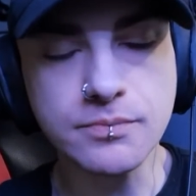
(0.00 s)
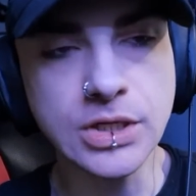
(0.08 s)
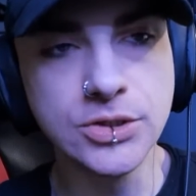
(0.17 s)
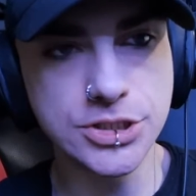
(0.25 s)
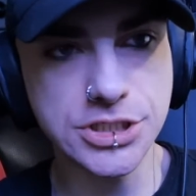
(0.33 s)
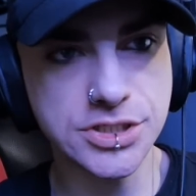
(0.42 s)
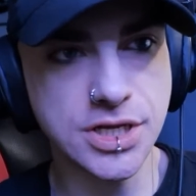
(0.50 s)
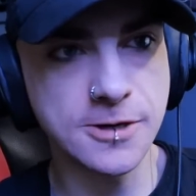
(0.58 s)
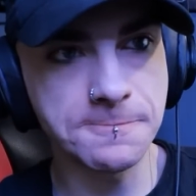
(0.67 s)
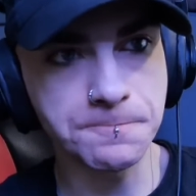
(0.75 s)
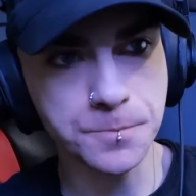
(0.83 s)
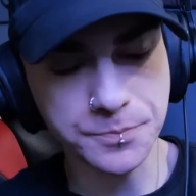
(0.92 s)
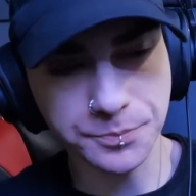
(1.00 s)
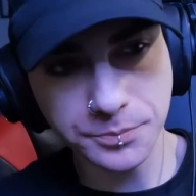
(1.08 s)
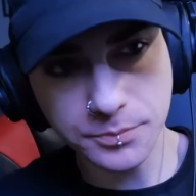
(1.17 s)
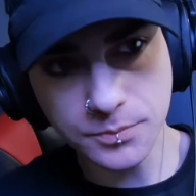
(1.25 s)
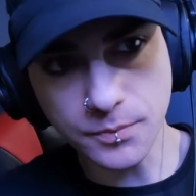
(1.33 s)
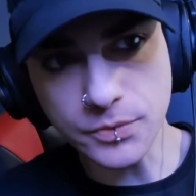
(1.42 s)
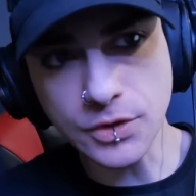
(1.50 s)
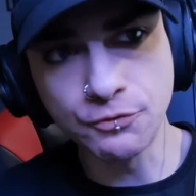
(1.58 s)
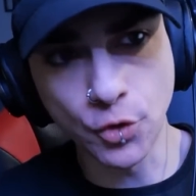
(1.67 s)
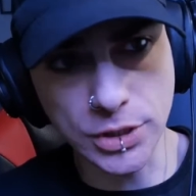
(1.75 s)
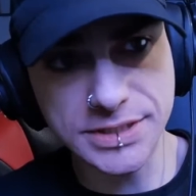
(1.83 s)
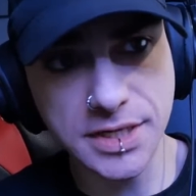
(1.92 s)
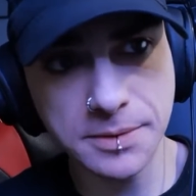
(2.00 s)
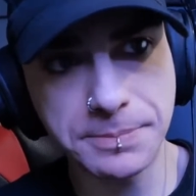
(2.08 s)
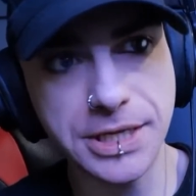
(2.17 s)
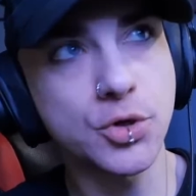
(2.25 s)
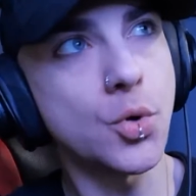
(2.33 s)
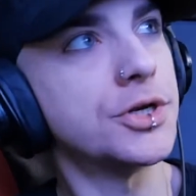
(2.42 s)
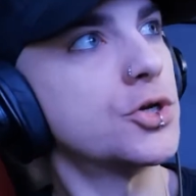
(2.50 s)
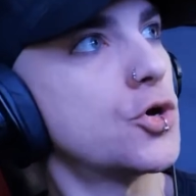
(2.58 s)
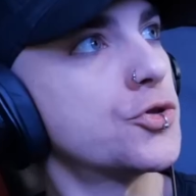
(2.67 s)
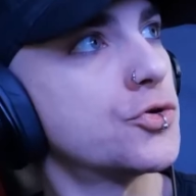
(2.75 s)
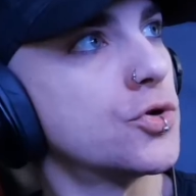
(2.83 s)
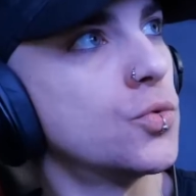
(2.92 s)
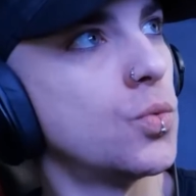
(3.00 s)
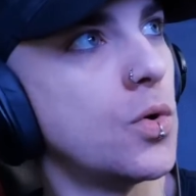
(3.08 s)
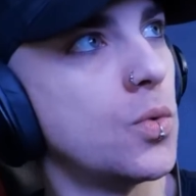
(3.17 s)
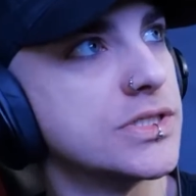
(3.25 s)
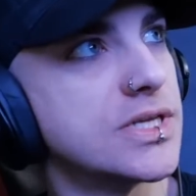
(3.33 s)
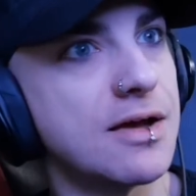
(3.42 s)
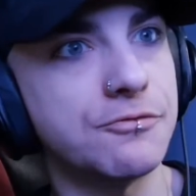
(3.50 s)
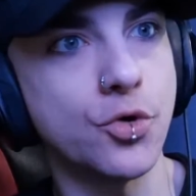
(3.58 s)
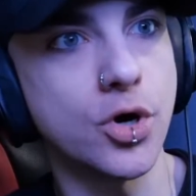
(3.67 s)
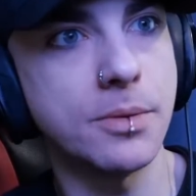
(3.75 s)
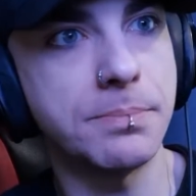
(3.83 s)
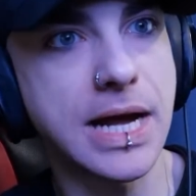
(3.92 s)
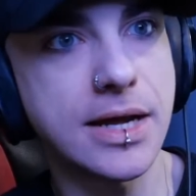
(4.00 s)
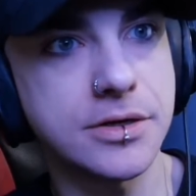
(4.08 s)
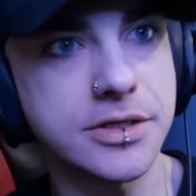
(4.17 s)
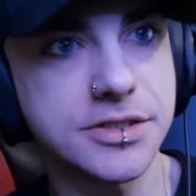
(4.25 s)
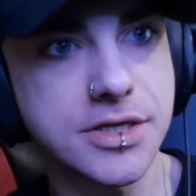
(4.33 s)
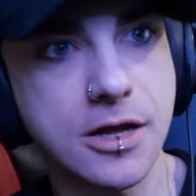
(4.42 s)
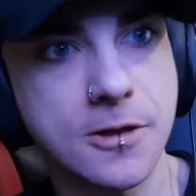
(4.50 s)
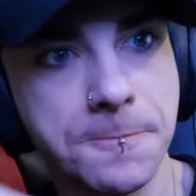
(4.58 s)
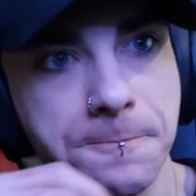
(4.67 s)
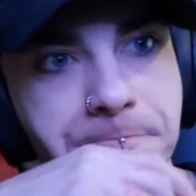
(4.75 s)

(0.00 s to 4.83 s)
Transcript: You just seen 14 Bitcoin go through. What was that for, a buy or a sell?